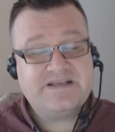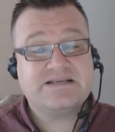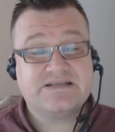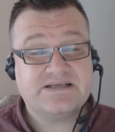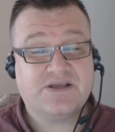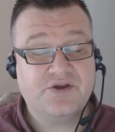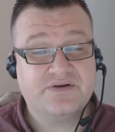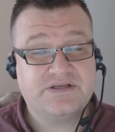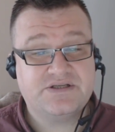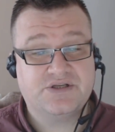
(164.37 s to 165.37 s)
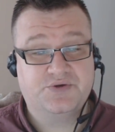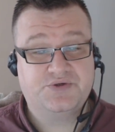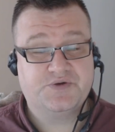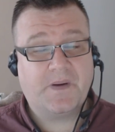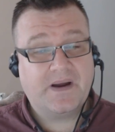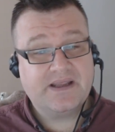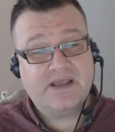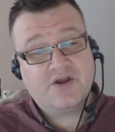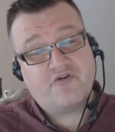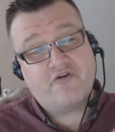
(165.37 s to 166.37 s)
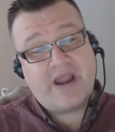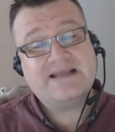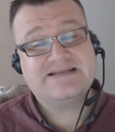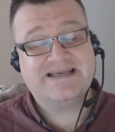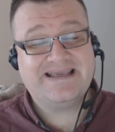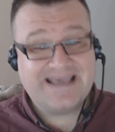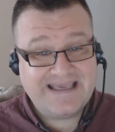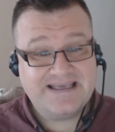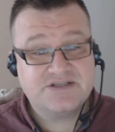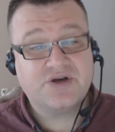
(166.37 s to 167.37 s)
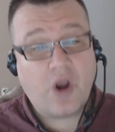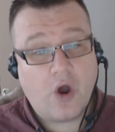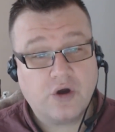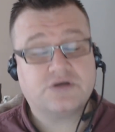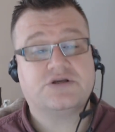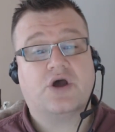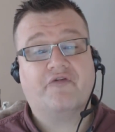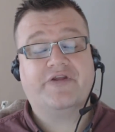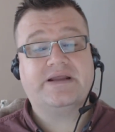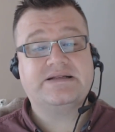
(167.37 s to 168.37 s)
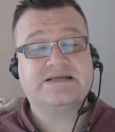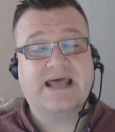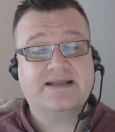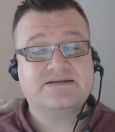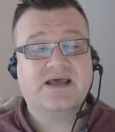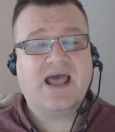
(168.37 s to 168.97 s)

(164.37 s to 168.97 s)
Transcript: this is a security solution by creating keys and locks on the internet.